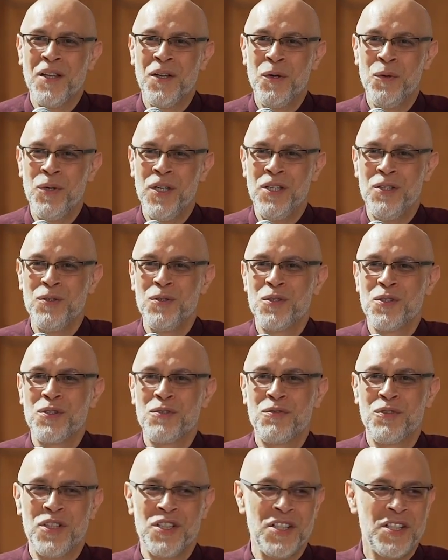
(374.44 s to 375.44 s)
who he
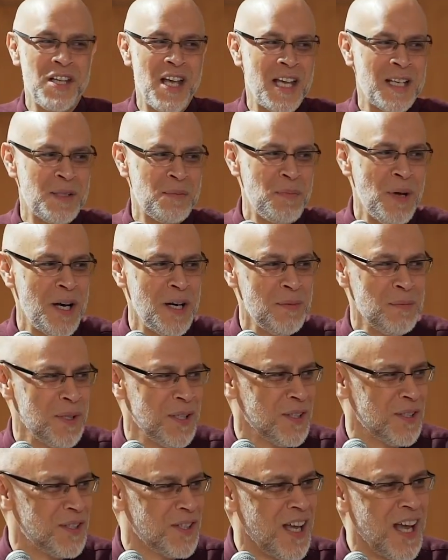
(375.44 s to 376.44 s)
uses for his
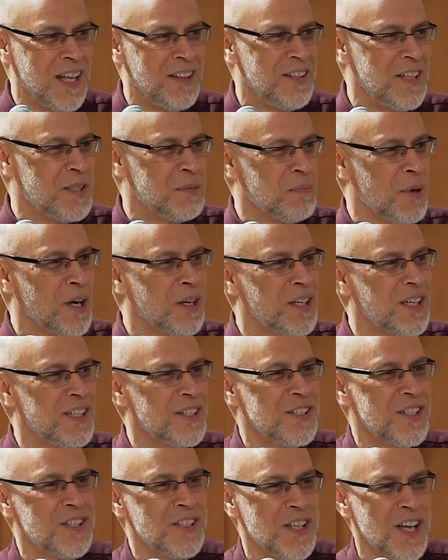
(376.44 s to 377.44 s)
experiments. And these
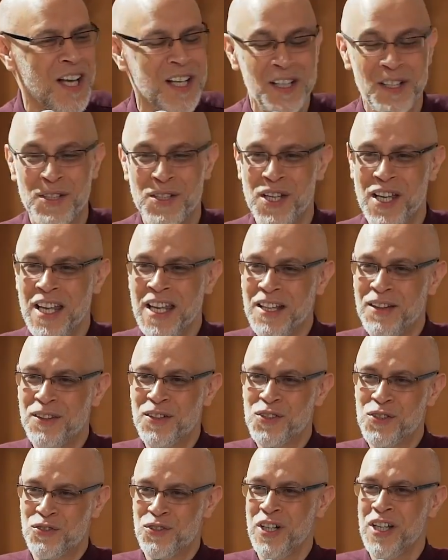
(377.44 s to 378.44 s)
monkeys decided to eat
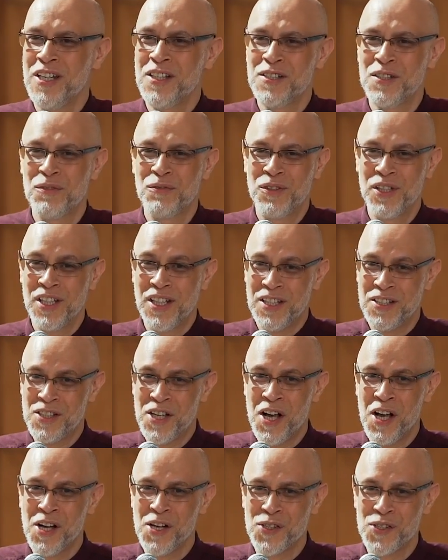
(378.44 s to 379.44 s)
the strings off the
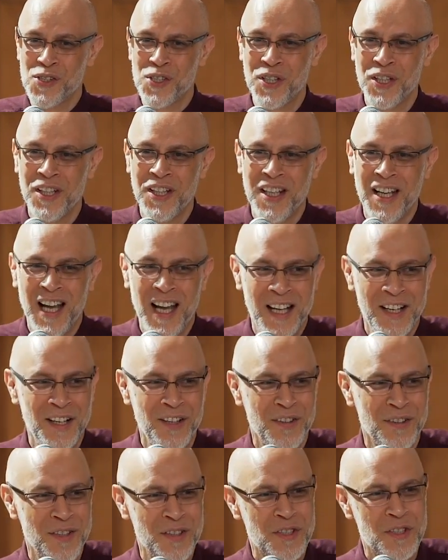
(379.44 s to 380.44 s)
guitars and
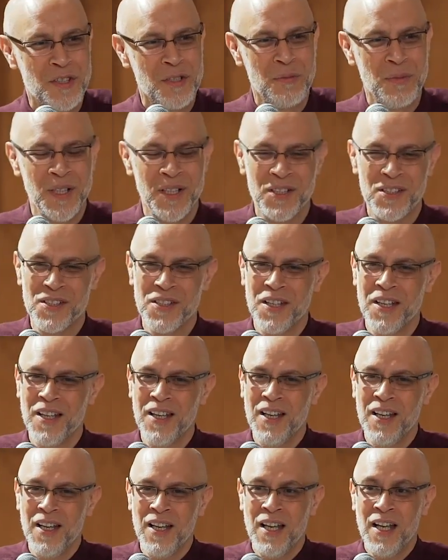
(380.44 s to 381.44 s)
other instruments.
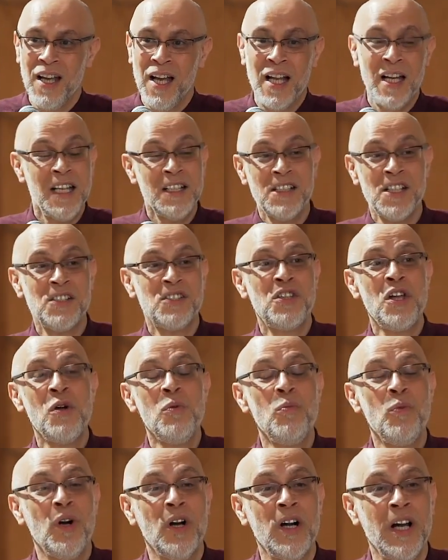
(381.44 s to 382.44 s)
And he says,
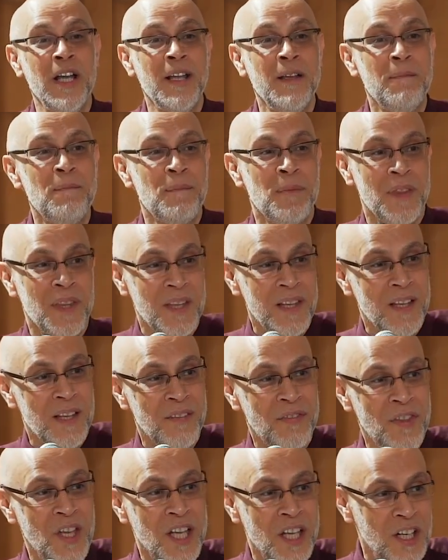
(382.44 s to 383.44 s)
don't worry,
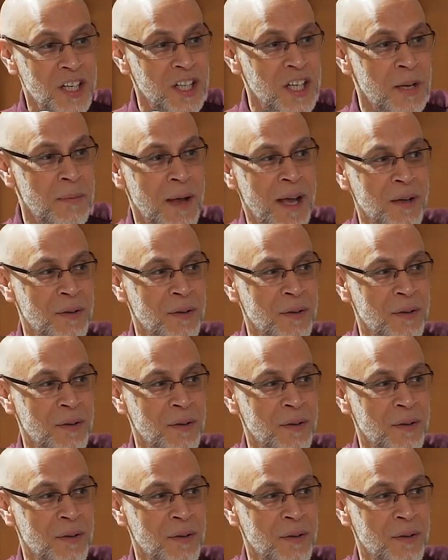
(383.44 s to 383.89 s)
they're going to come